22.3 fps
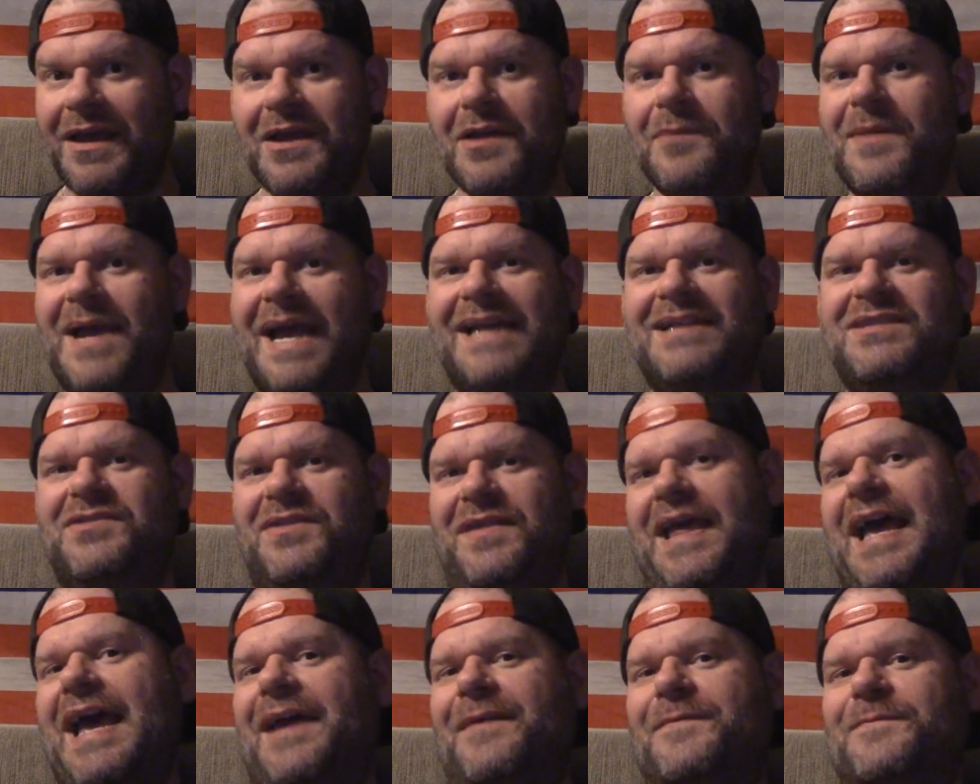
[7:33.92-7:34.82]
imagine
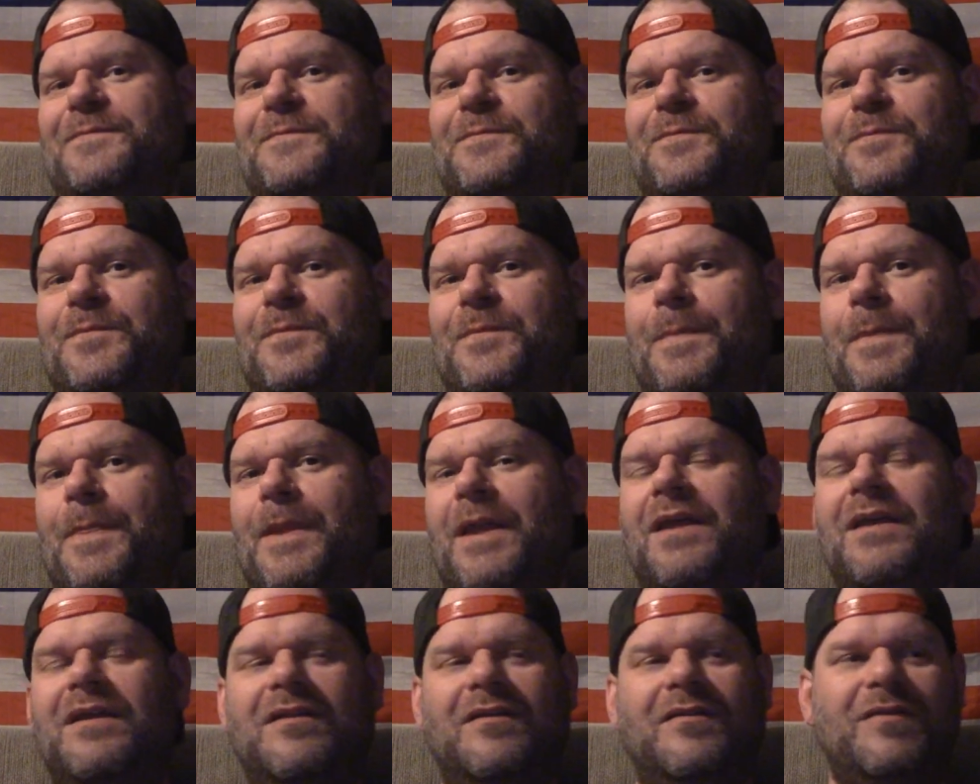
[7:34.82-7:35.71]
that.
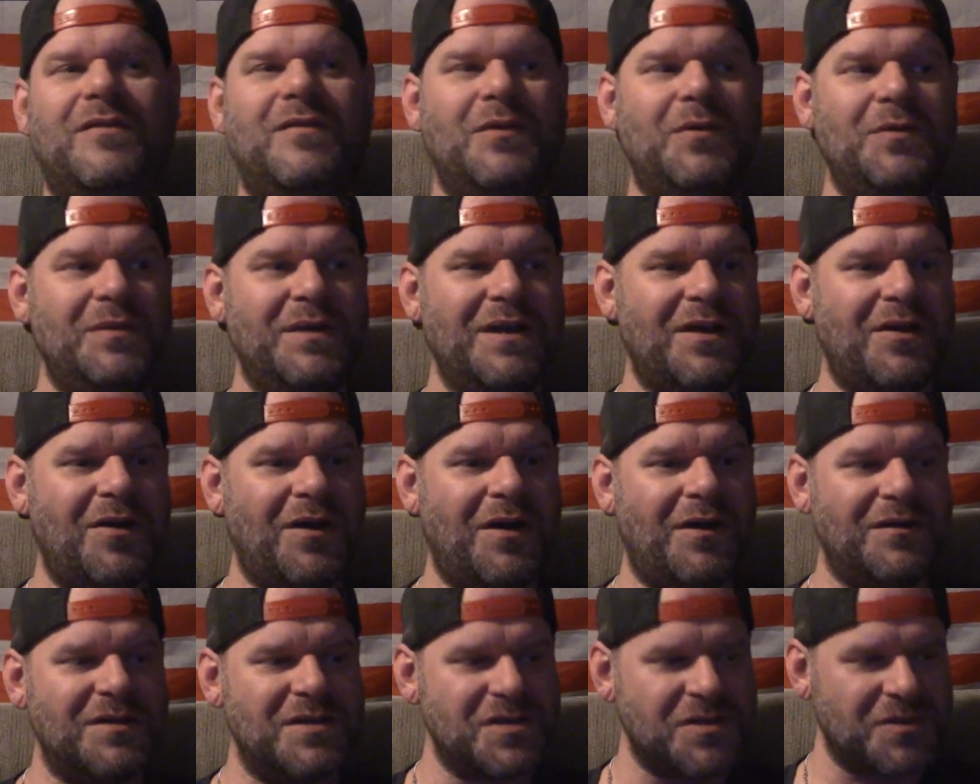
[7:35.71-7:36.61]
So you get
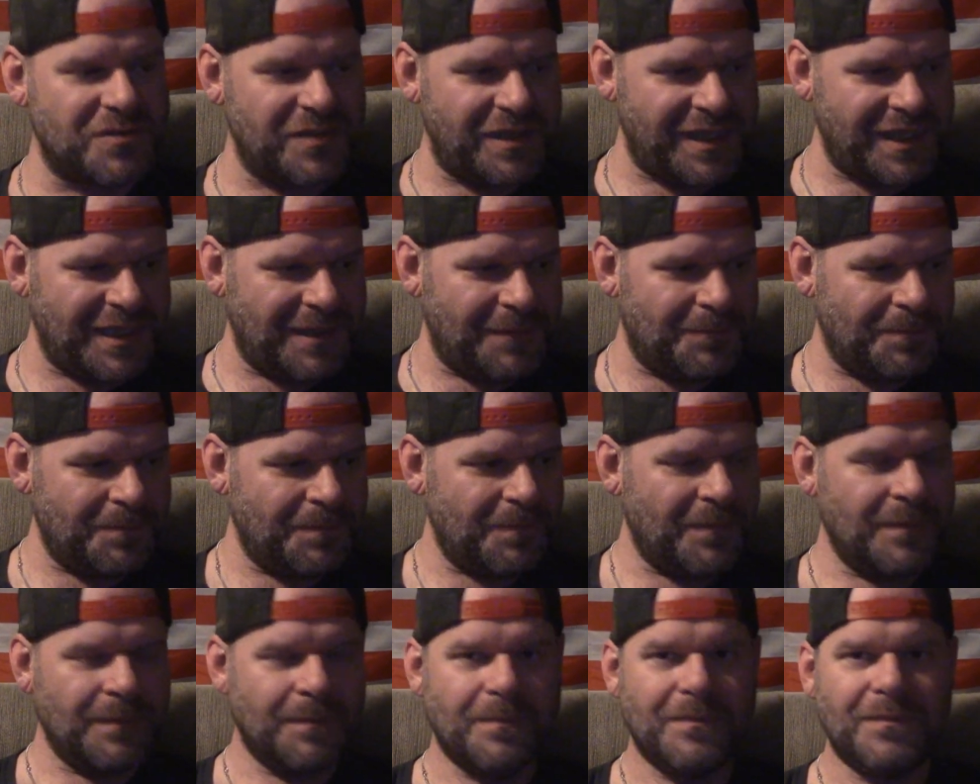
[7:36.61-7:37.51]
on to stream,
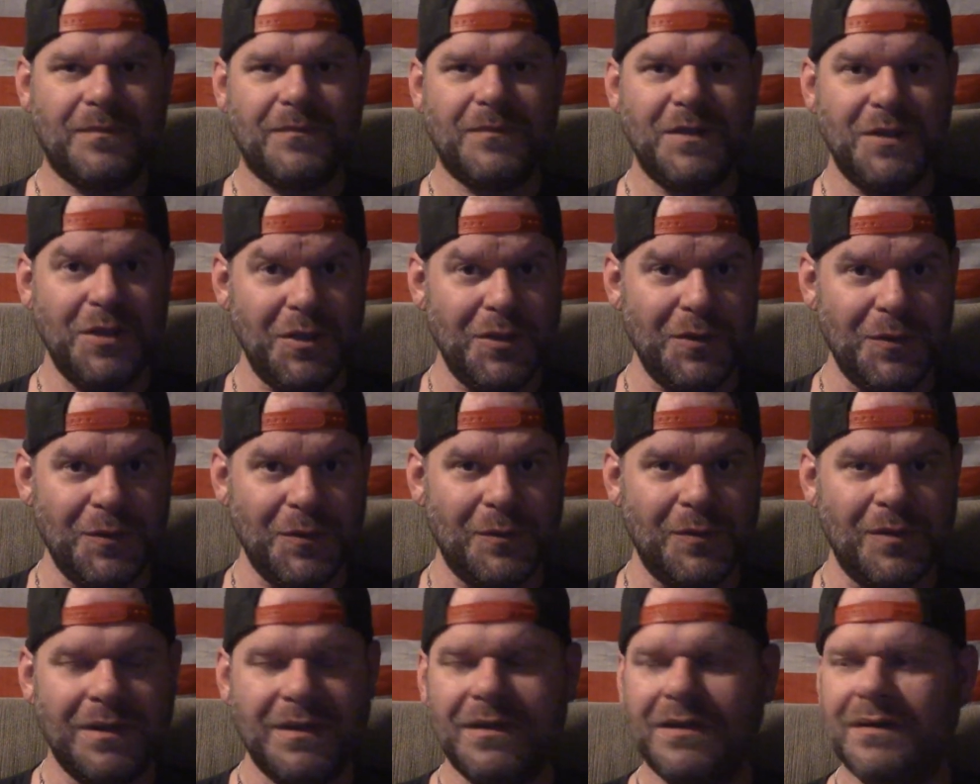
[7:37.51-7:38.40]

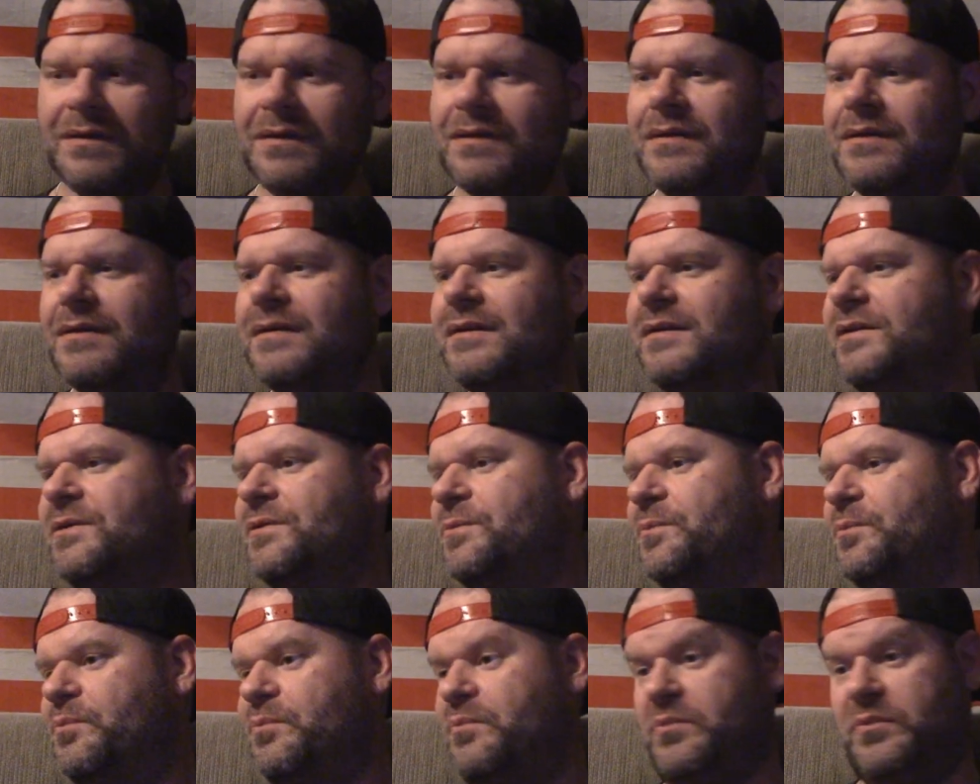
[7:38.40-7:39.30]
you
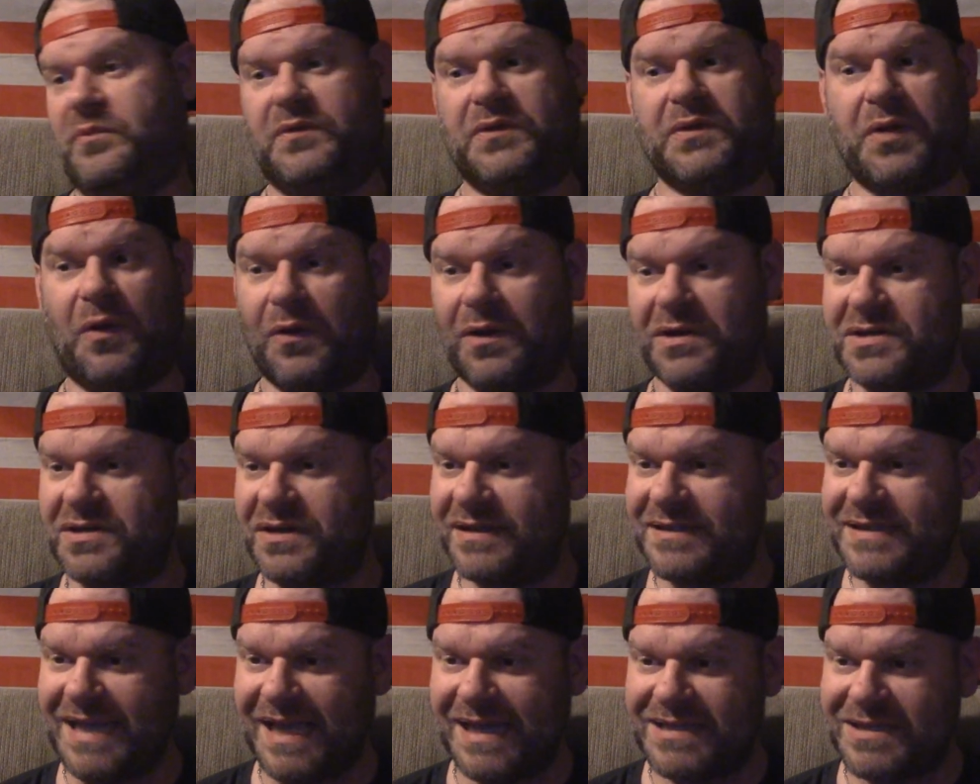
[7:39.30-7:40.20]
torching
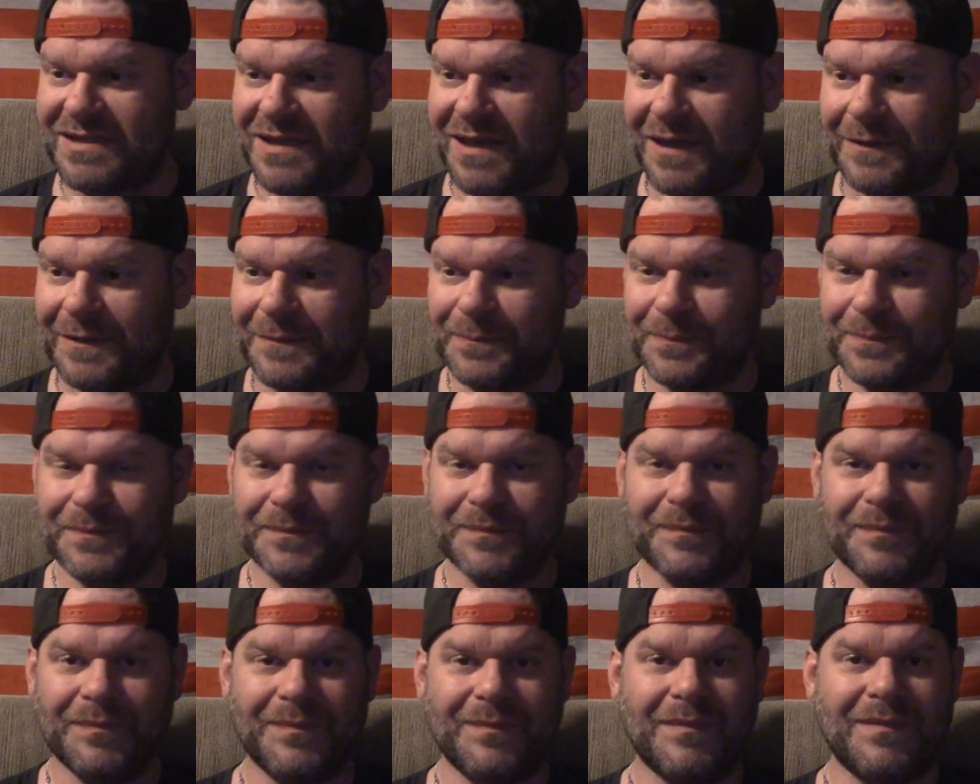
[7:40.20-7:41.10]
a Tesla.
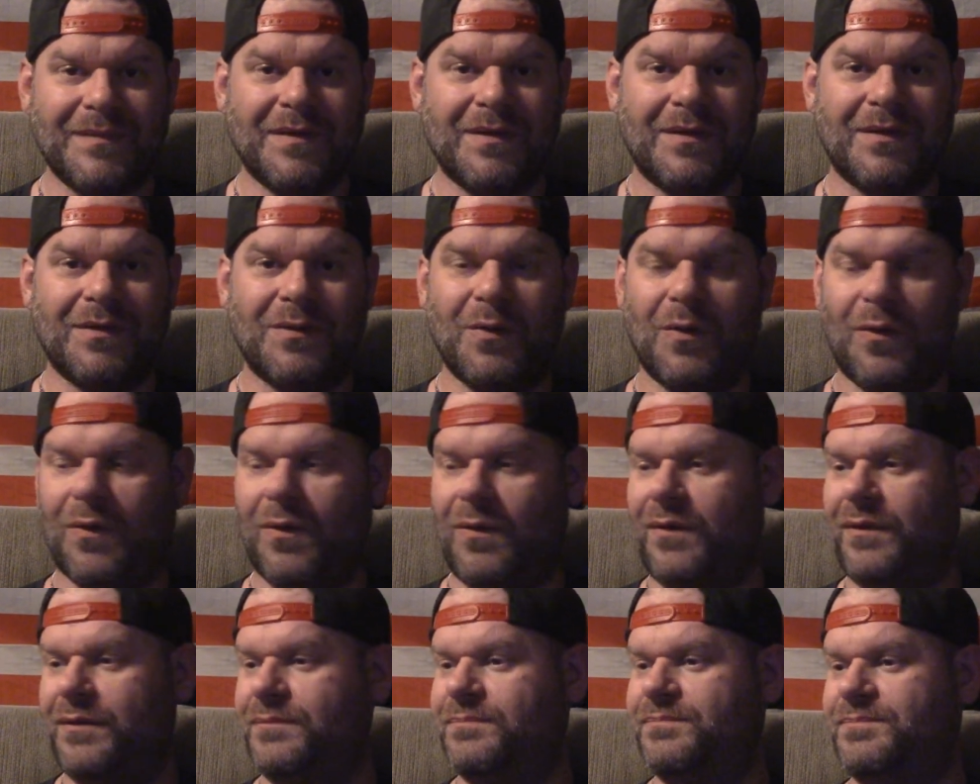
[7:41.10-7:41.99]

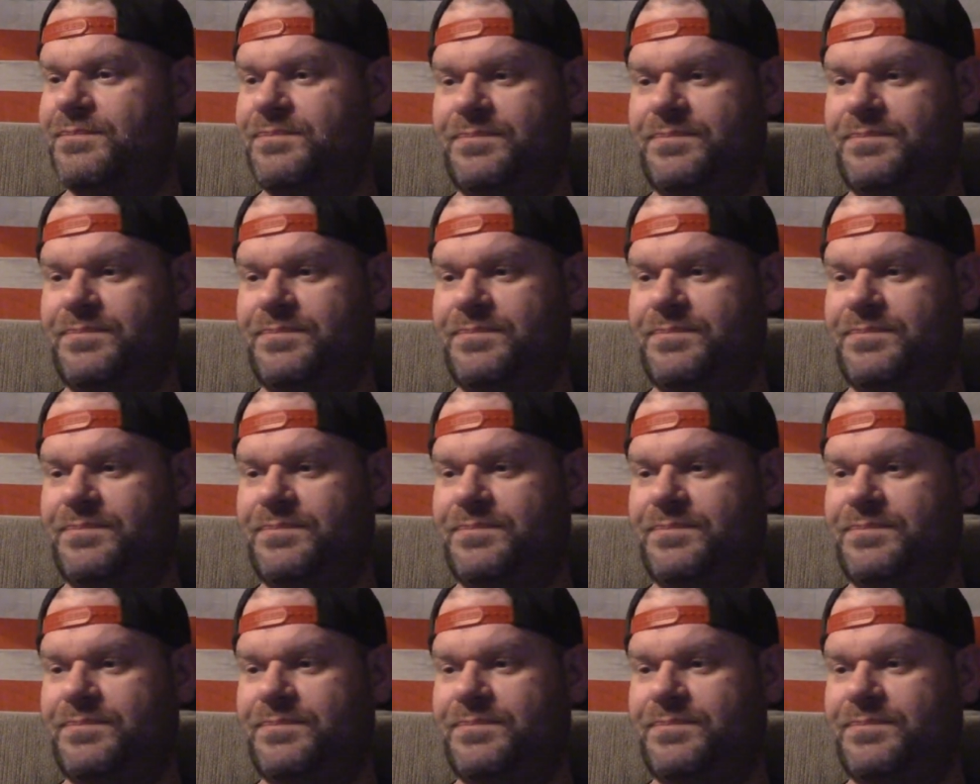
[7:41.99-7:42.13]
Or,